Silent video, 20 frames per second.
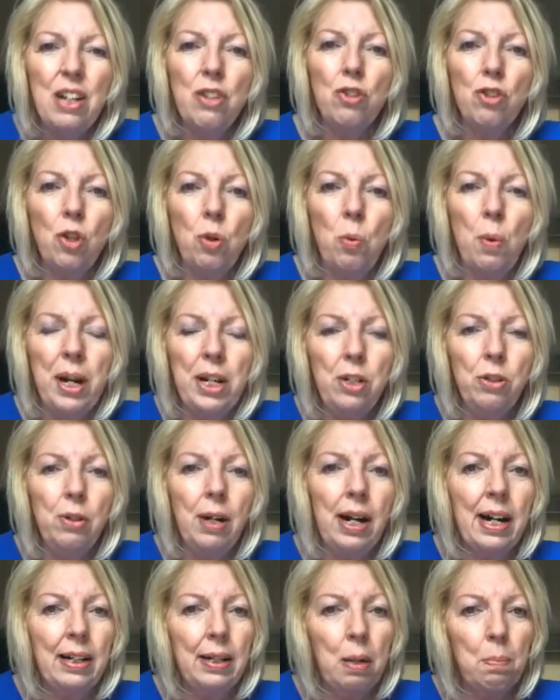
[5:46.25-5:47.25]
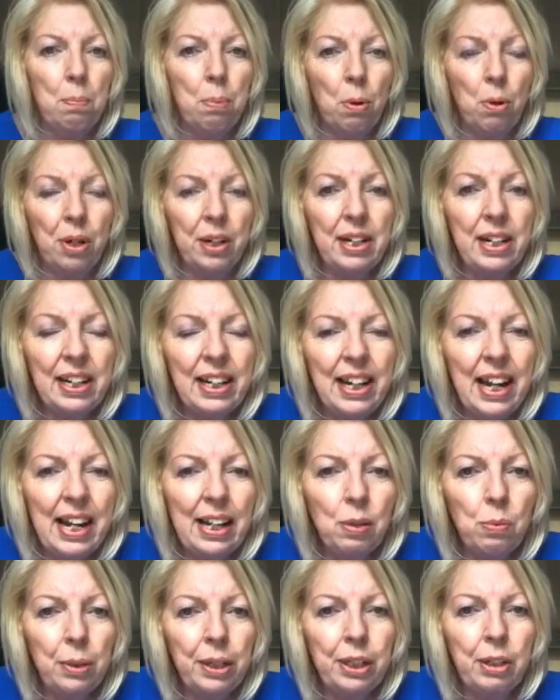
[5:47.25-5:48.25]
So when you are born
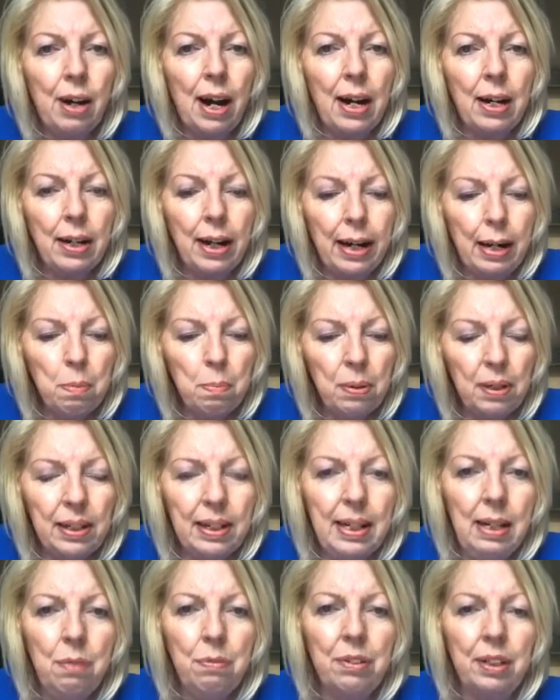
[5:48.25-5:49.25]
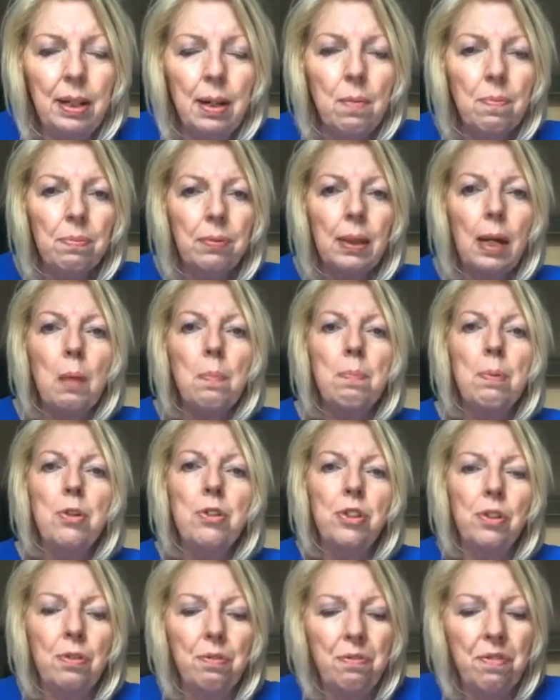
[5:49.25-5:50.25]
again, when you are a believer and
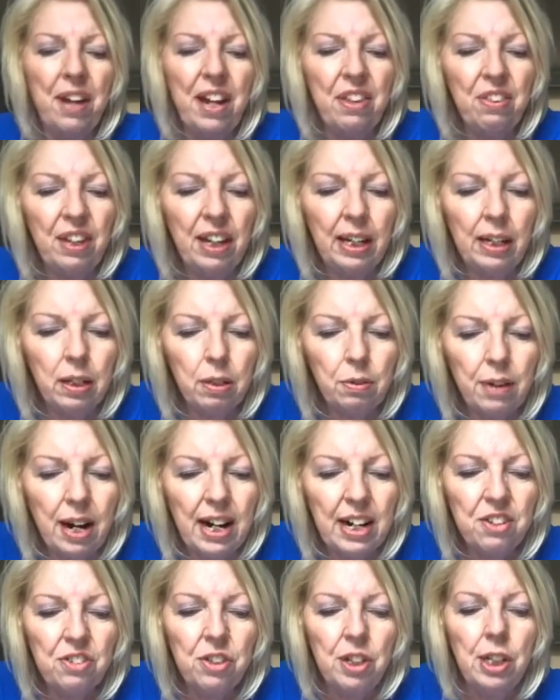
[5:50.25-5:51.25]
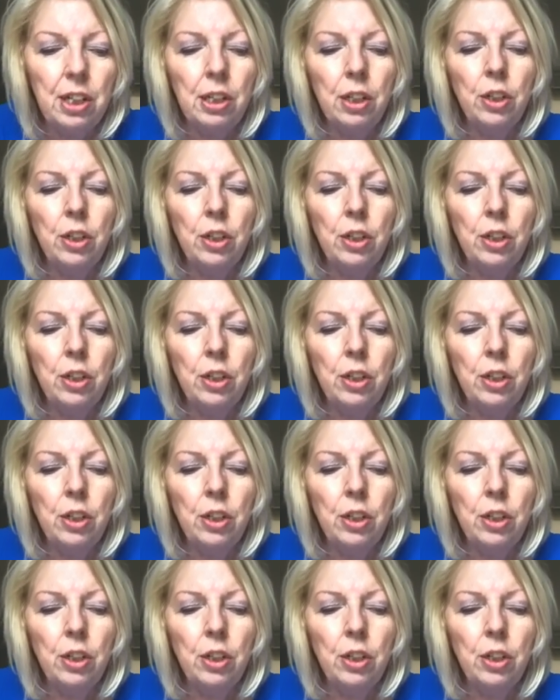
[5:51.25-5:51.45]
put your faith in Christ,